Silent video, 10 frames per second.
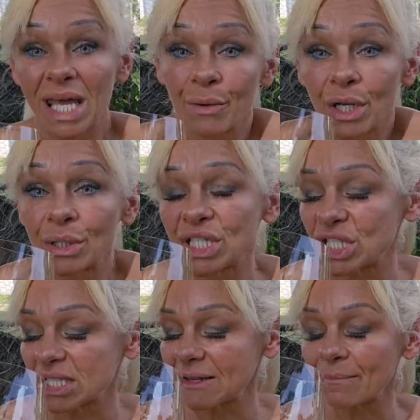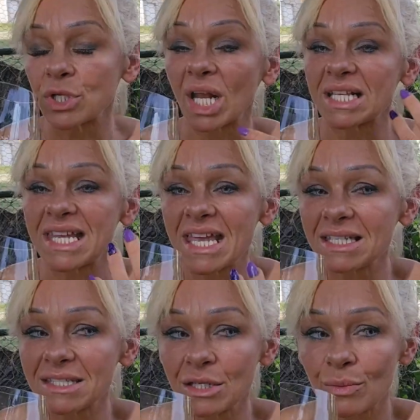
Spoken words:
I don't know, it's just, you got to taste the